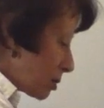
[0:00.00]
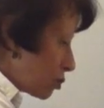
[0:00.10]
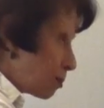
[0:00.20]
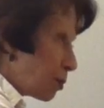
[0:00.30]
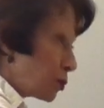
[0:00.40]

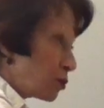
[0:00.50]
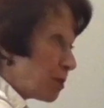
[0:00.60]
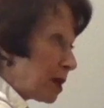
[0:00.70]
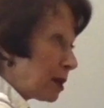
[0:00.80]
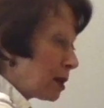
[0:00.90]
to put
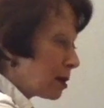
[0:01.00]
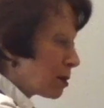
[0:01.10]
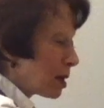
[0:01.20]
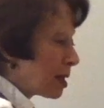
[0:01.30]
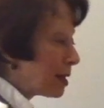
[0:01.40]
me
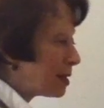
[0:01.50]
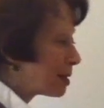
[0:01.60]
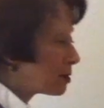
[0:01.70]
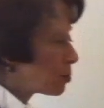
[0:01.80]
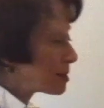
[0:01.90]
here. In
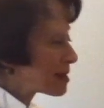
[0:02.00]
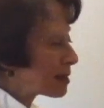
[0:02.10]
other words,